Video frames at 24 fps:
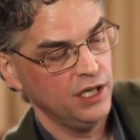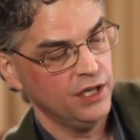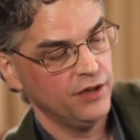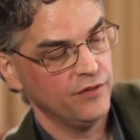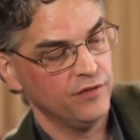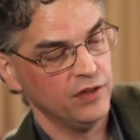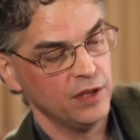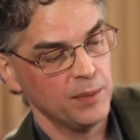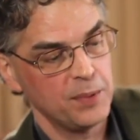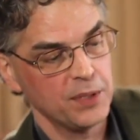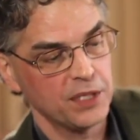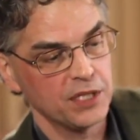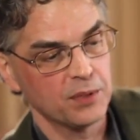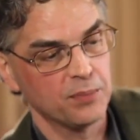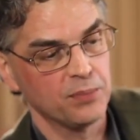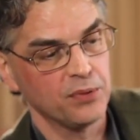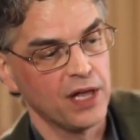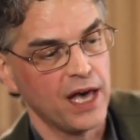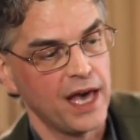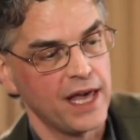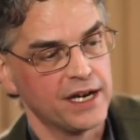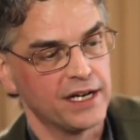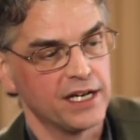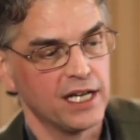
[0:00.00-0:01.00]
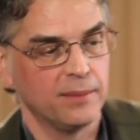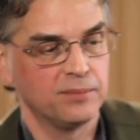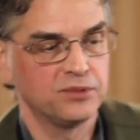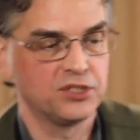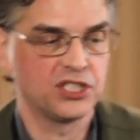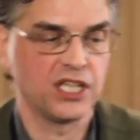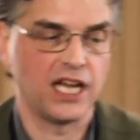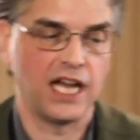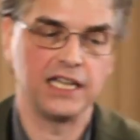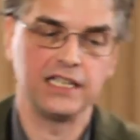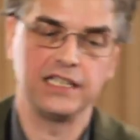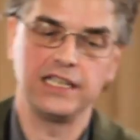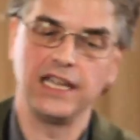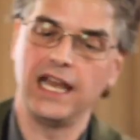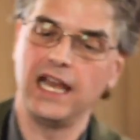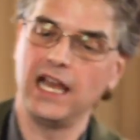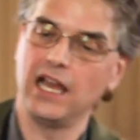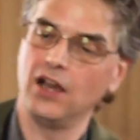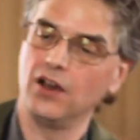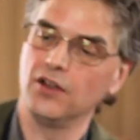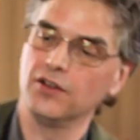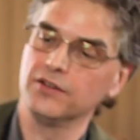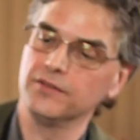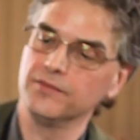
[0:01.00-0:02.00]
Flipping the planet upside
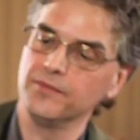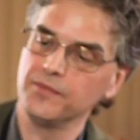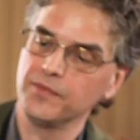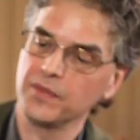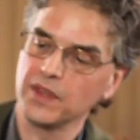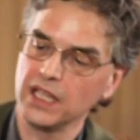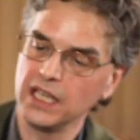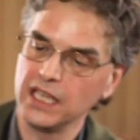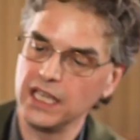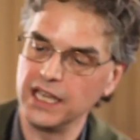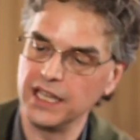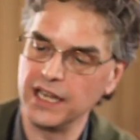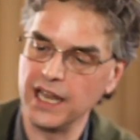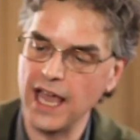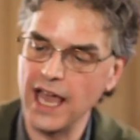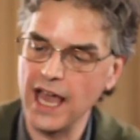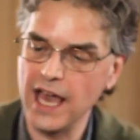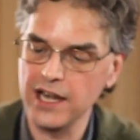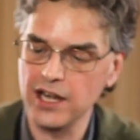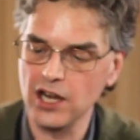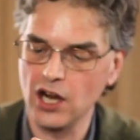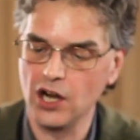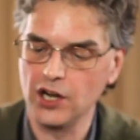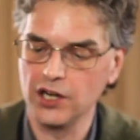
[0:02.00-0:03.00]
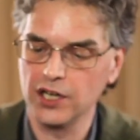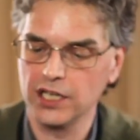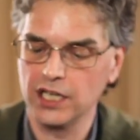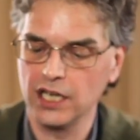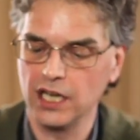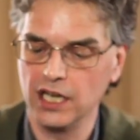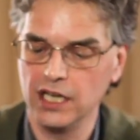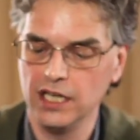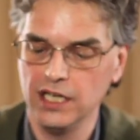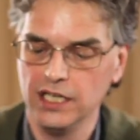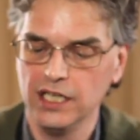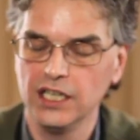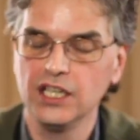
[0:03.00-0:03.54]
down, in Antarctica,